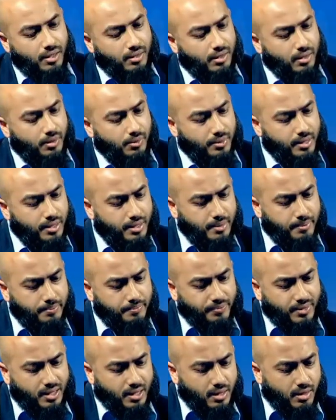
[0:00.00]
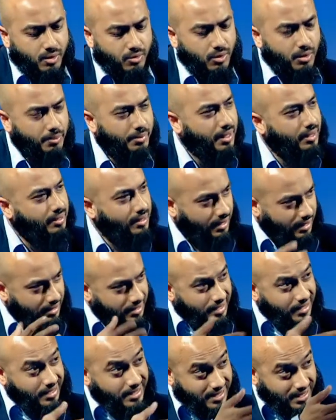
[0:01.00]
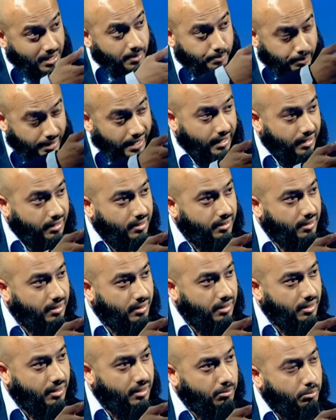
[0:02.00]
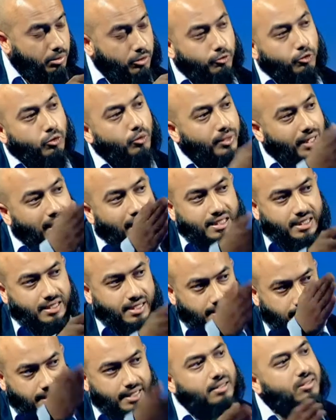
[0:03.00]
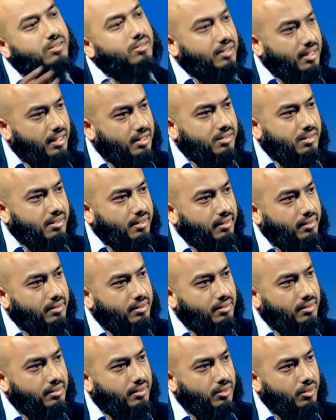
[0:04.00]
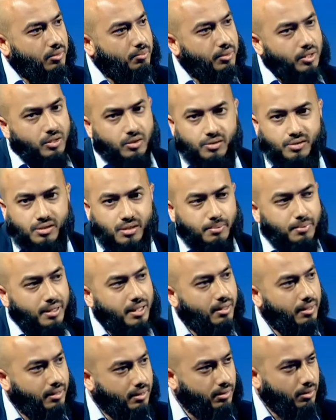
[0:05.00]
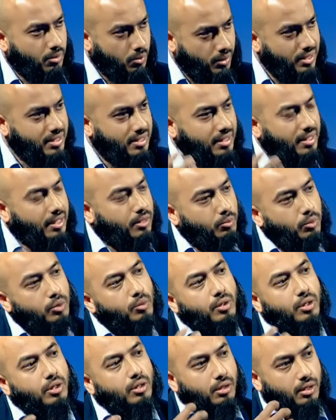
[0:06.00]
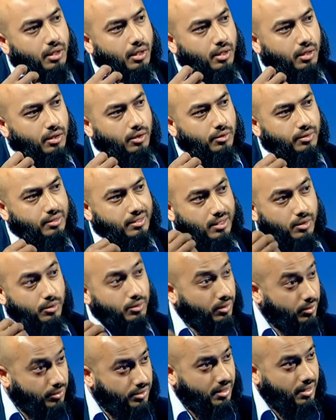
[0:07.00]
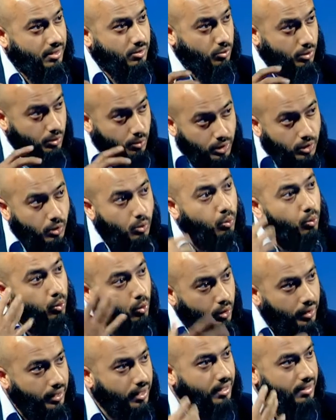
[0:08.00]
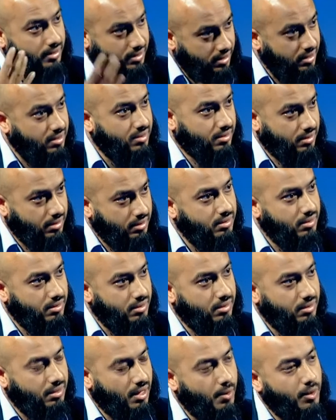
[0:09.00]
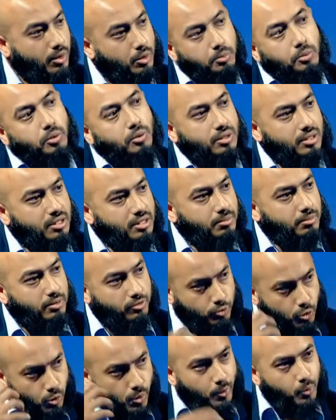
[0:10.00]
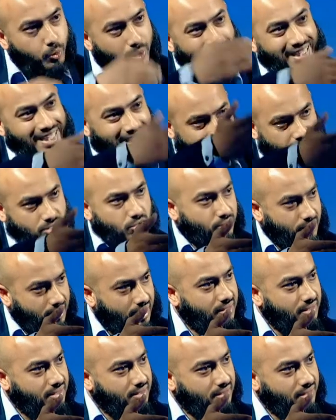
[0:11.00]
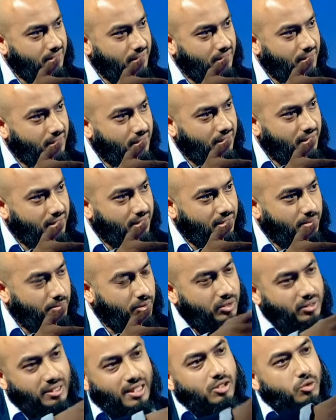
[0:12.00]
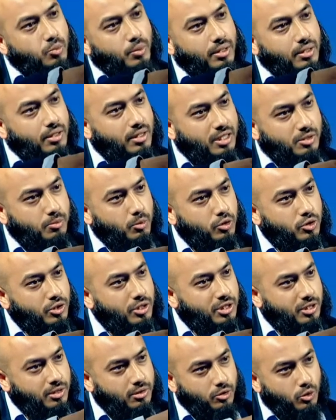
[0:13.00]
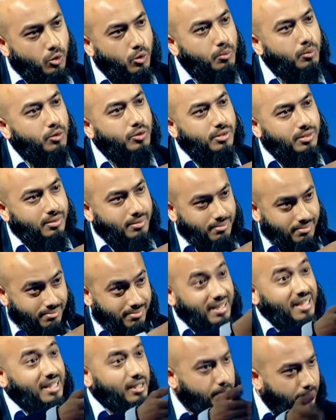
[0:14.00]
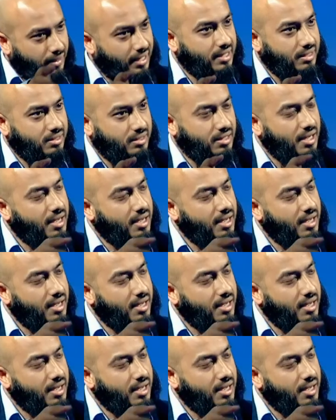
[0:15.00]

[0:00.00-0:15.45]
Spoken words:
Now, Rahma, let's take a step back before it actually gets to that stage, you know, because there might, you know, once again, we want to, you know, the telltale signs, we want to warn our sisters, our community, before we get to that, because yes, that's when the exploitation's almost taking place.